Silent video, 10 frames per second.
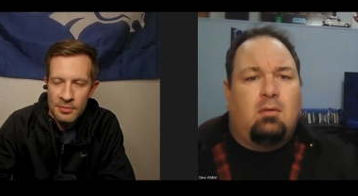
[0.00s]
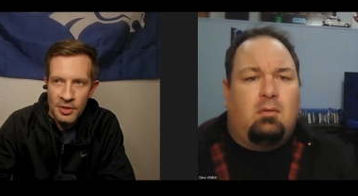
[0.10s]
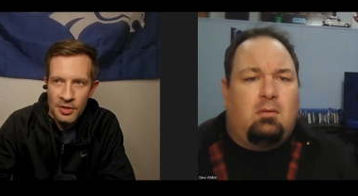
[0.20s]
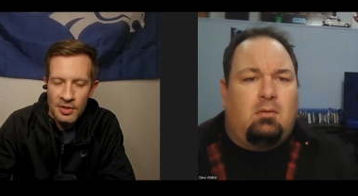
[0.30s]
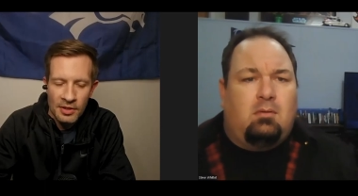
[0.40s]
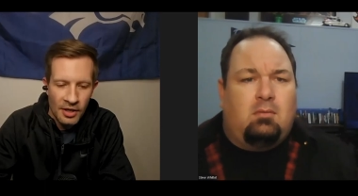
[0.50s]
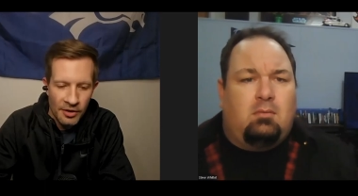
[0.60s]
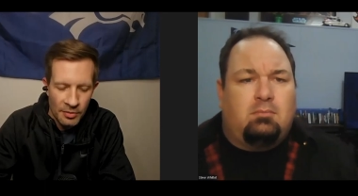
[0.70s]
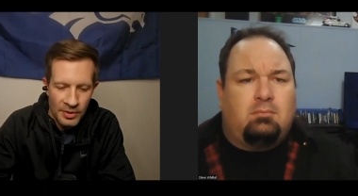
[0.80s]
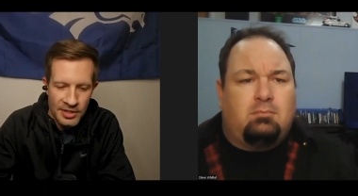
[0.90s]
Speaker 1: I'm sure it's a
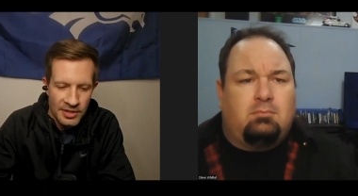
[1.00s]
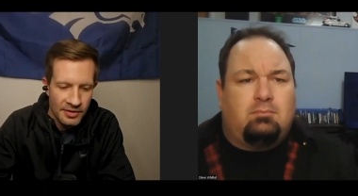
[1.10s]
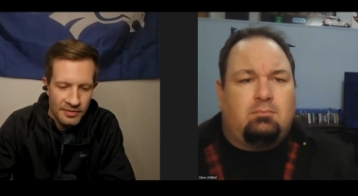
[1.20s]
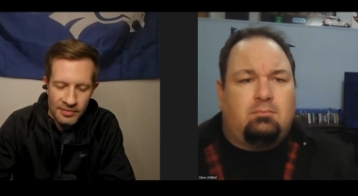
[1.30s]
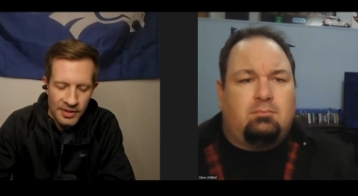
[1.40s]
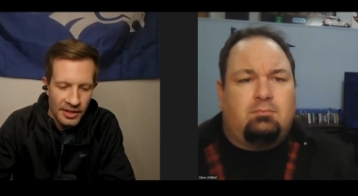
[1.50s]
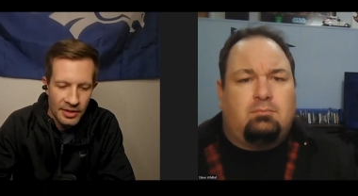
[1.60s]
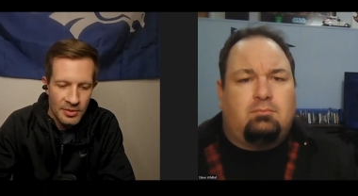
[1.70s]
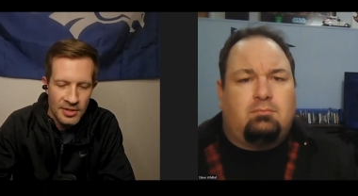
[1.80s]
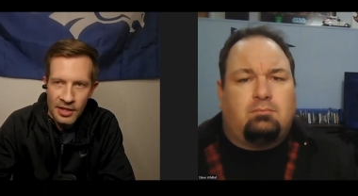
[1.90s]
lot of the reason that
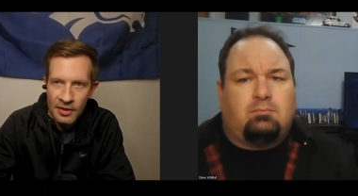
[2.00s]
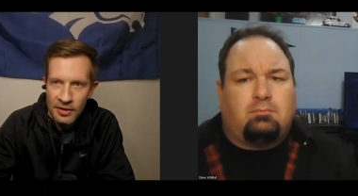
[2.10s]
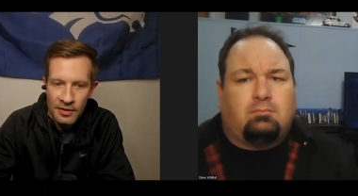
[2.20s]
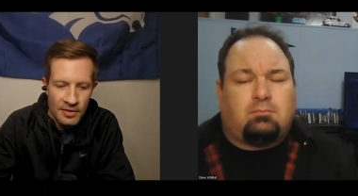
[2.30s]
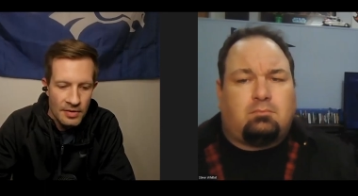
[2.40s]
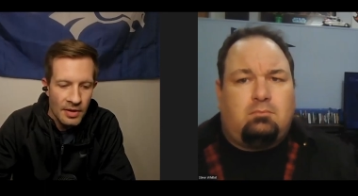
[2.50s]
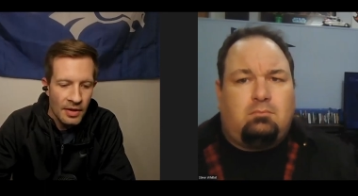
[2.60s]
he was hired here.